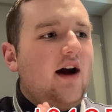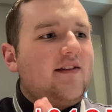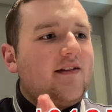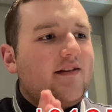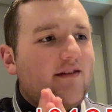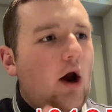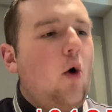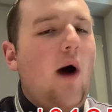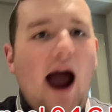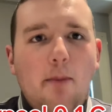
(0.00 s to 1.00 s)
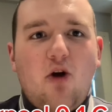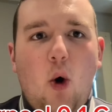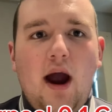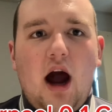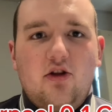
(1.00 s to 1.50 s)
still am
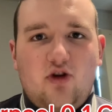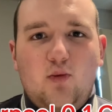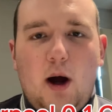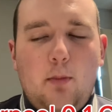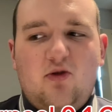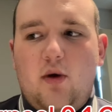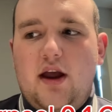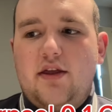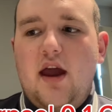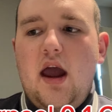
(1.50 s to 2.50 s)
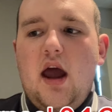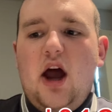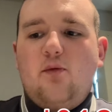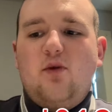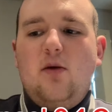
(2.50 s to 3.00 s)
quite underwhelmed with,
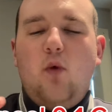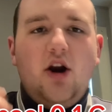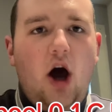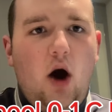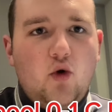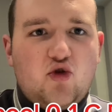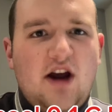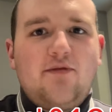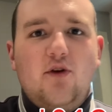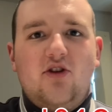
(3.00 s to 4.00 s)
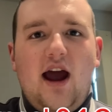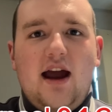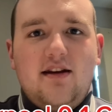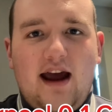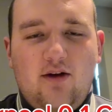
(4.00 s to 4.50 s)
have we won at Old Trafford
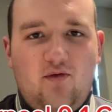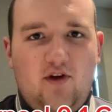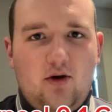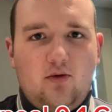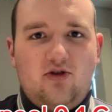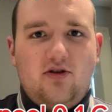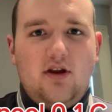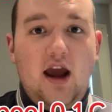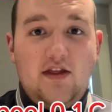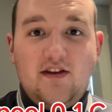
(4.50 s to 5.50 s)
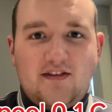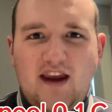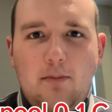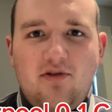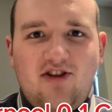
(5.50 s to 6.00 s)
and Anfield in the
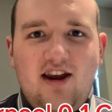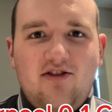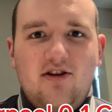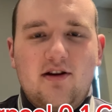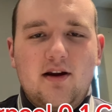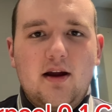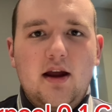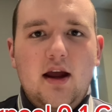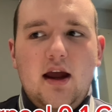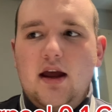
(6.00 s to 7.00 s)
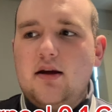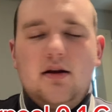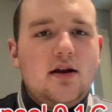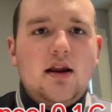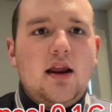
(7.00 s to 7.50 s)
same season?
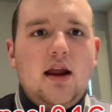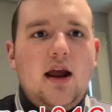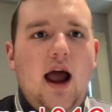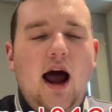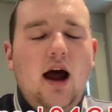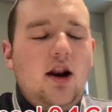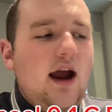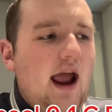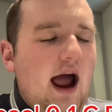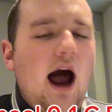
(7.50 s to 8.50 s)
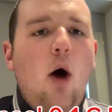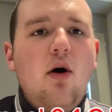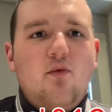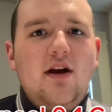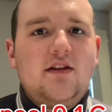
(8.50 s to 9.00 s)
How
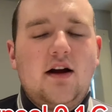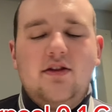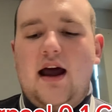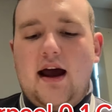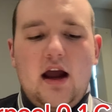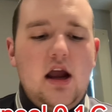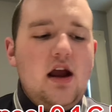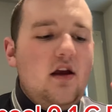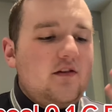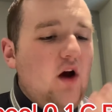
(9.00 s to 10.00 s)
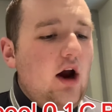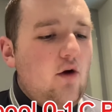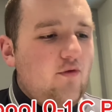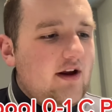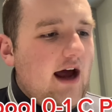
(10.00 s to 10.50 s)
have we done that? Starting
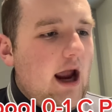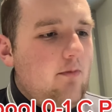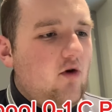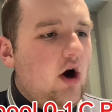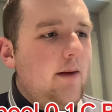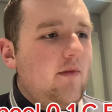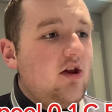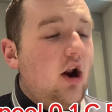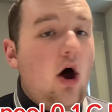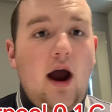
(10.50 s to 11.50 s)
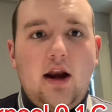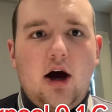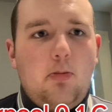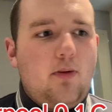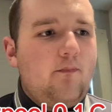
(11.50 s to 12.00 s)
off the game, right, and the
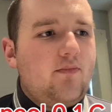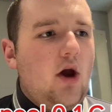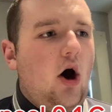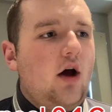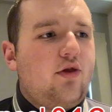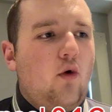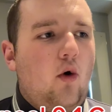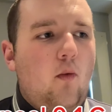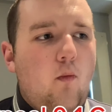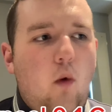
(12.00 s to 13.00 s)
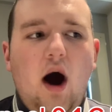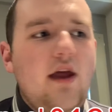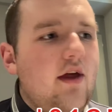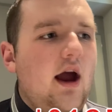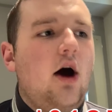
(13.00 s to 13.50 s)
lineup, I thought, why
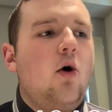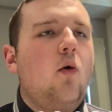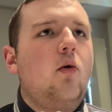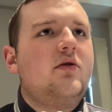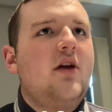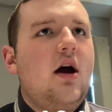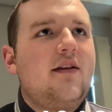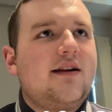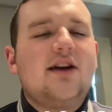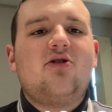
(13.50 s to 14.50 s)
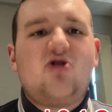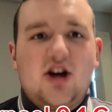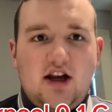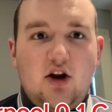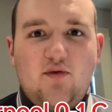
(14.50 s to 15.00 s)
the hell is Glasgow
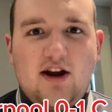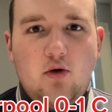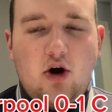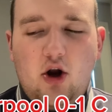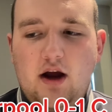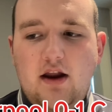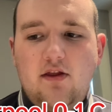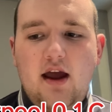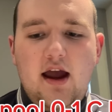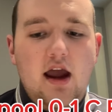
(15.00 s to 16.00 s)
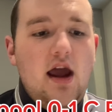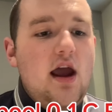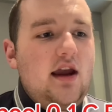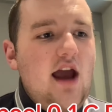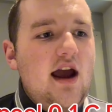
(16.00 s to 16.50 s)
chucking Nathaniel Klein in there?
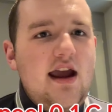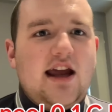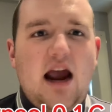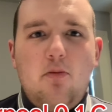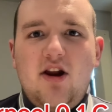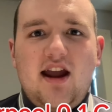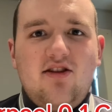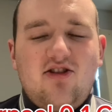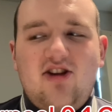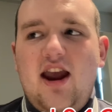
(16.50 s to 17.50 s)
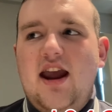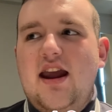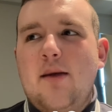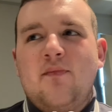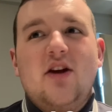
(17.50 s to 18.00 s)
Yeah, he came on against
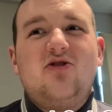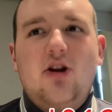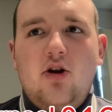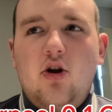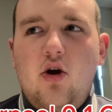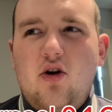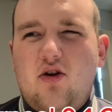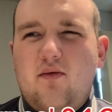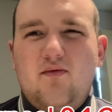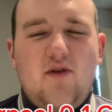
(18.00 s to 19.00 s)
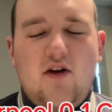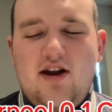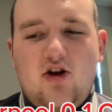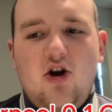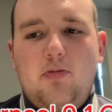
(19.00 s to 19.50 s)
City, didn't look very
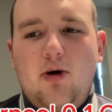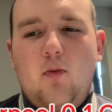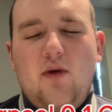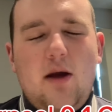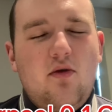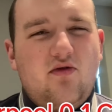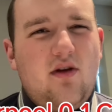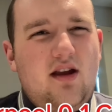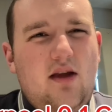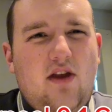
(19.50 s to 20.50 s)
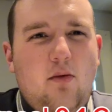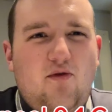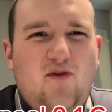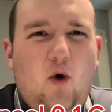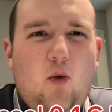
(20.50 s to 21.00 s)
good, but they were
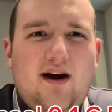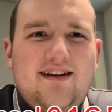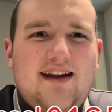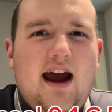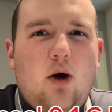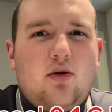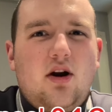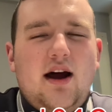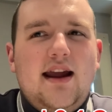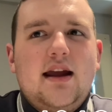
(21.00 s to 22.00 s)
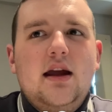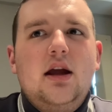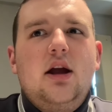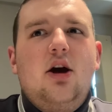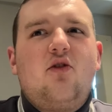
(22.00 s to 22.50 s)
4-1 down. Like,
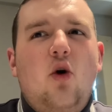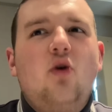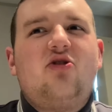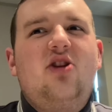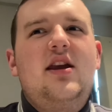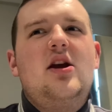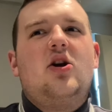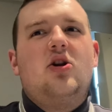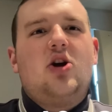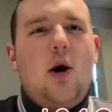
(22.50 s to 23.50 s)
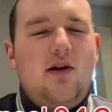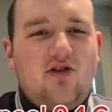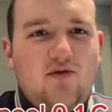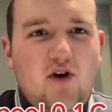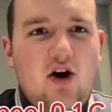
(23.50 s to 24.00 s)
of course, City, you're going to go
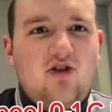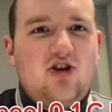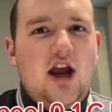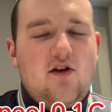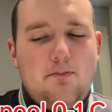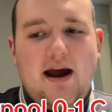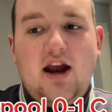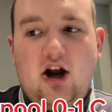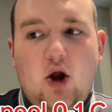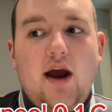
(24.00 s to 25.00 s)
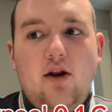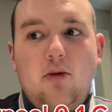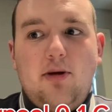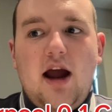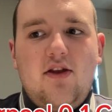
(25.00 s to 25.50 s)
into first gear and make Klein
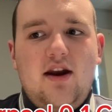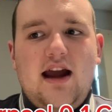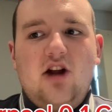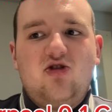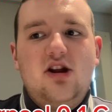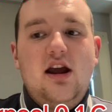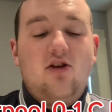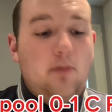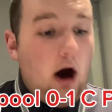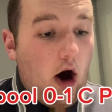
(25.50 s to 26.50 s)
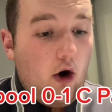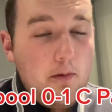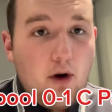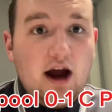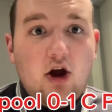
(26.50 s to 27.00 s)
look better than he actually is. But oh
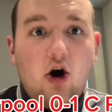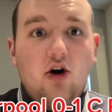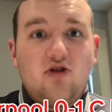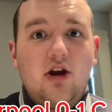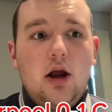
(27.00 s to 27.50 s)
my God,